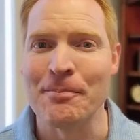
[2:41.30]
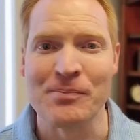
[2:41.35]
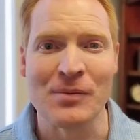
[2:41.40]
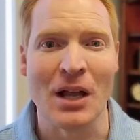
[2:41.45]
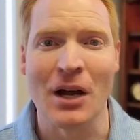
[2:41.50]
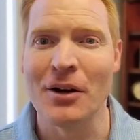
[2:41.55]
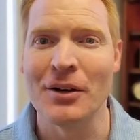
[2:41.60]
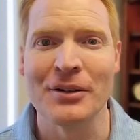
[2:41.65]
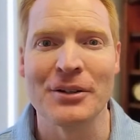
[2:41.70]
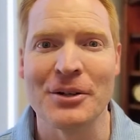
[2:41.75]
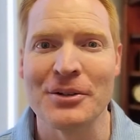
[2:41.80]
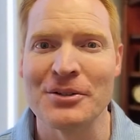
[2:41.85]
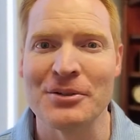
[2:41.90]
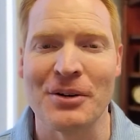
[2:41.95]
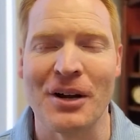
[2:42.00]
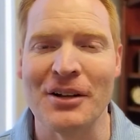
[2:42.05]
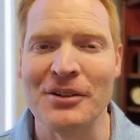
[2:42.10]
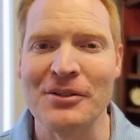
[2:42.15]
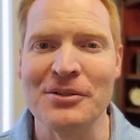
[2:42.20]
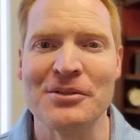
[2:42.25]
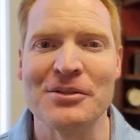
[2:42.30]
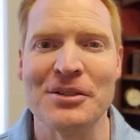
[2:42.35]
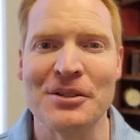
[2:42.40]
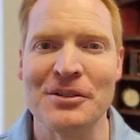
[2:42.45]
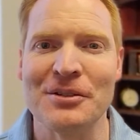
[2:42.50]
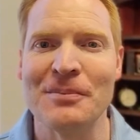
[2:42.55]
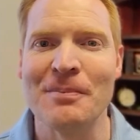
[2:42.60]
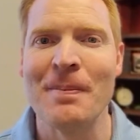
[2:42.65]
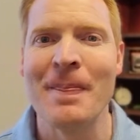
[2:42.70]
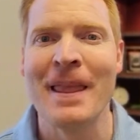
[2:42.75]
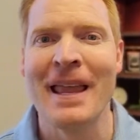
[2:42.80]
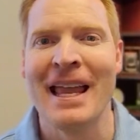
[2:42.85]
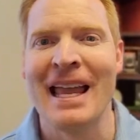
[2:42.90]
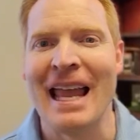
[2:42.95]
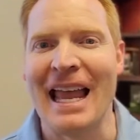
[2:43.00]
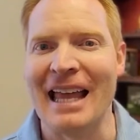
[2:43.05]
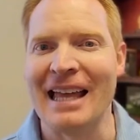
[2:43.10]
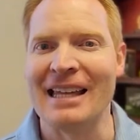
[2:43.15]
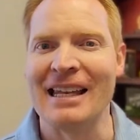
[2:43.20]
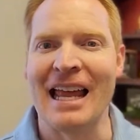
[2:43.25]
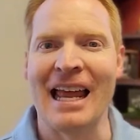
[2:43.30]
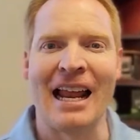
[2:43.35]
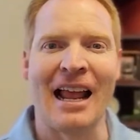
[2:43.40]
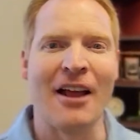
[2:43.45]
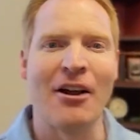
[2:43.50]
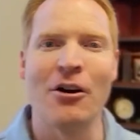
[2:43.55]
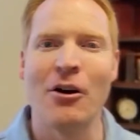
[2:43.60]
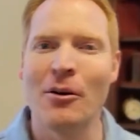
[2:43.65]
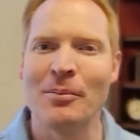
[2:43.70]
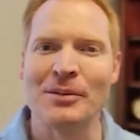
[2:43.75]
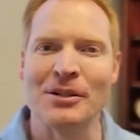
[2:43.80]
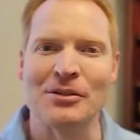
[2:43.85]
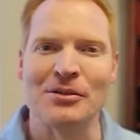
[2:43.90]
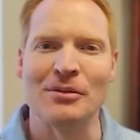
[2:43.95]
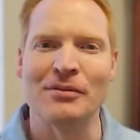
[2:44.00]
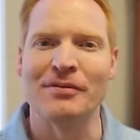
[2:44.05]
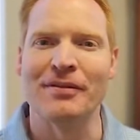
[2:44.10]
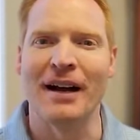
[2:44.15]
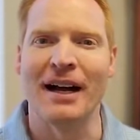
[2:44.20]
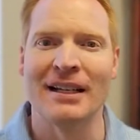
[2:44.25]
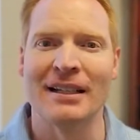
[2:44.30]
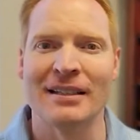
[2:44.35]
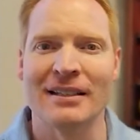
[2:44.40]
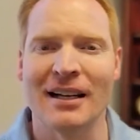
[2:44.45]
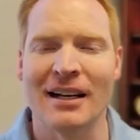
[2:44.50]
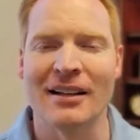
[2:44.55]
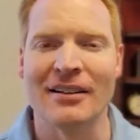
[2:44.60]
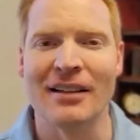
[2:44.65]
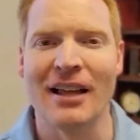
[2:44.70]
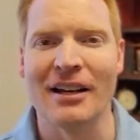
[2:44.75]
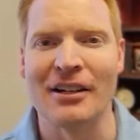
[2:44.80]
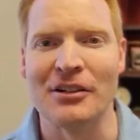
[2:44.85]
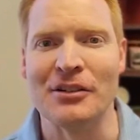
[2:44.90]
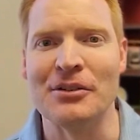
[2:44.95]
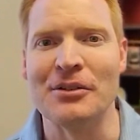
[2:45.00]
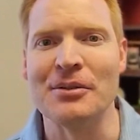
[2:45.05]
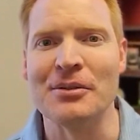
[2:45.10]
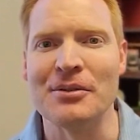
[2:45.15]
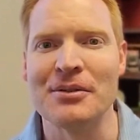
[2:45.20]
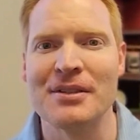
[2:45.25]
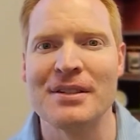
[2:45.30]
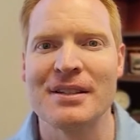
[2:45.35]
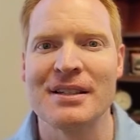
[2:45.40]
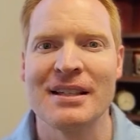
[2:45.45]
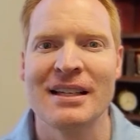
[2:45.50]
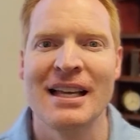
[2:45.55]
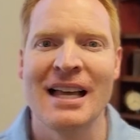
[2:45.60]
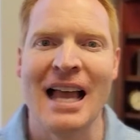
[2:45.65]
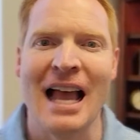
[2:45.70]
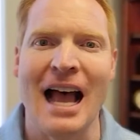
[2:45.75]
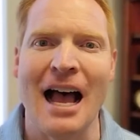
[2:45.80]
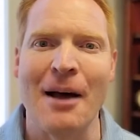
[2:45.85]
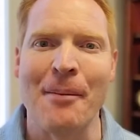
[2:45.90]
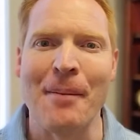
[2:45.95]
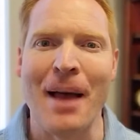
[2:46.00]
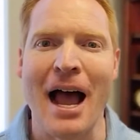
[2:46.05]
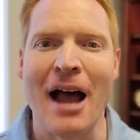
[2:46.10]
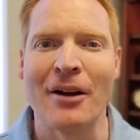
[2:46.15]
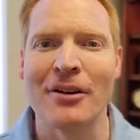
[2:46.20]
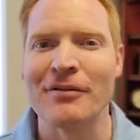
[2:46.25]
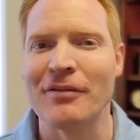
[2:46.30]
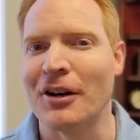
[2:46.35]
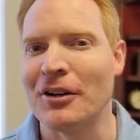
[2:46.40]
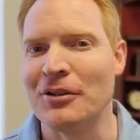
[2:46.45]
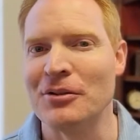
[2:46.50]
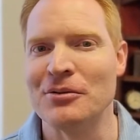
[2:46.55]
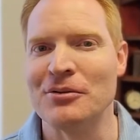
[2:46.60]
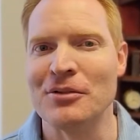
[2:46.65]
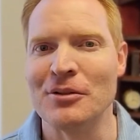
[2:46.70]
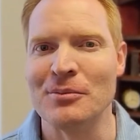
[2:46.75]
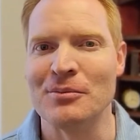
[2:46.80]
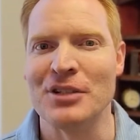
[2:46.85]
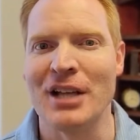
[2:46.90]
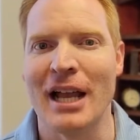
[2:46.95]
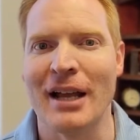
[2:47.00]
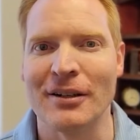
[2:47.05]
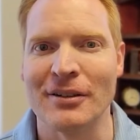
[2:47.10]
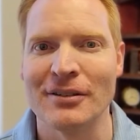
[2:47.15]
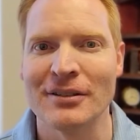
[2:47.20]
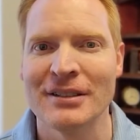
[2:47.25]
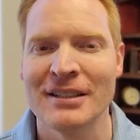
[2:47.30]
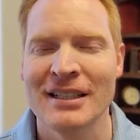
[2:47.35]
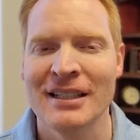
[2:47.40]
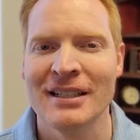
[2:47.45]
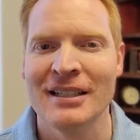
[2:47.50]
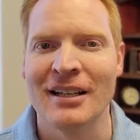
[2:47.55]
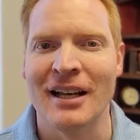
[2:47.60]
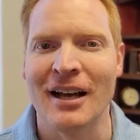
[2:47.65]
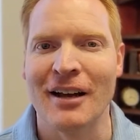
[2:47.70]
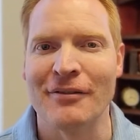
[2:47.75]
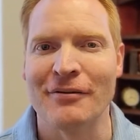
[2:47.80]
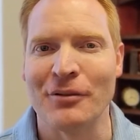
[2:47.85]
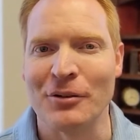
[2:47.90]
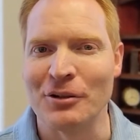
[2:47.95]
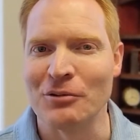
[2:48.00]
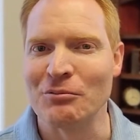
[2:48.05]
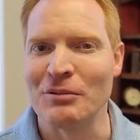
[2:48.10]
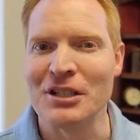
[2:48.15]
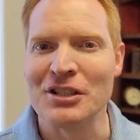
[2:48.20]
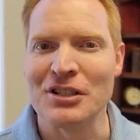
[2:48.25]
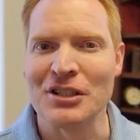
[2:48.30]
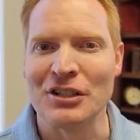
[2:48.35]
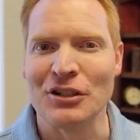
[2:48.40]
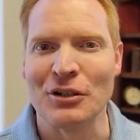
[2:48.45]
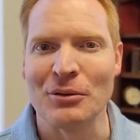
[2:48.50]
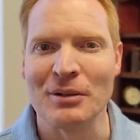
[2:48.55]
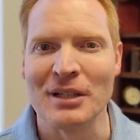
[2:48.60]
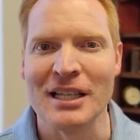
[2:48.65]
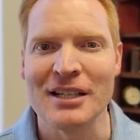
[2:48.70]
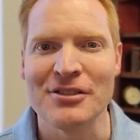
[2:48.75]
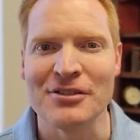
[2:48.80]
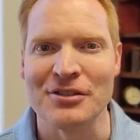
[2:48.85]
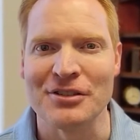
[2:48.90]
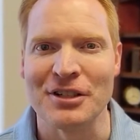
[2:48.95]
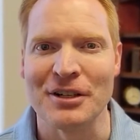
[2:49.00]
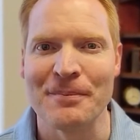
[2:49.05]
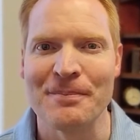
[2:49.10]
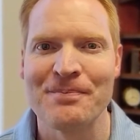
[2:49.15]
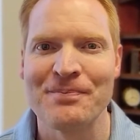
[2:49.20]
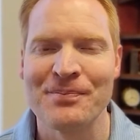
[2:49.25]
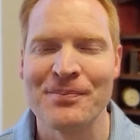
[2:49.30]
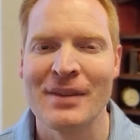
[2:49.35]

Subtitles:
All of those are on YouTube, and I hope that you find a lot of use out of our YouTube channel for enriching your relationship.